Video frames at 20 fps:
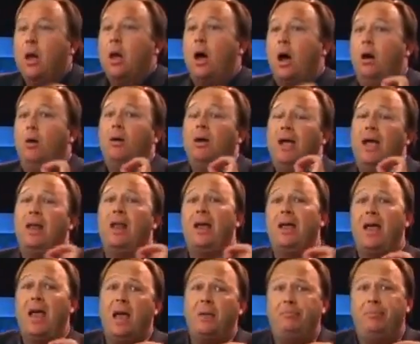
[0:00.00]
Oh, and
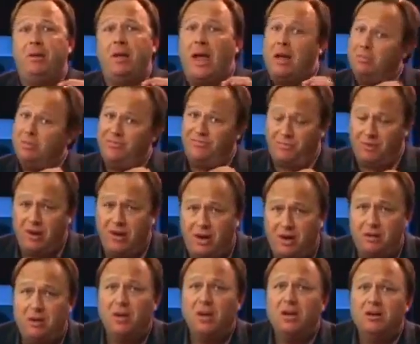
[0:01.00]
I'm
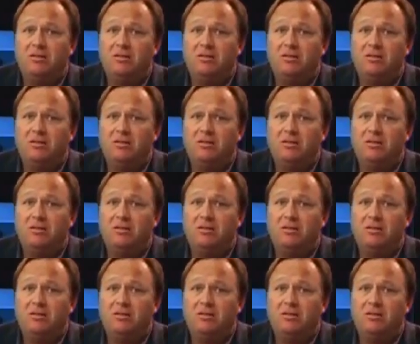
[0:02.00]
afraid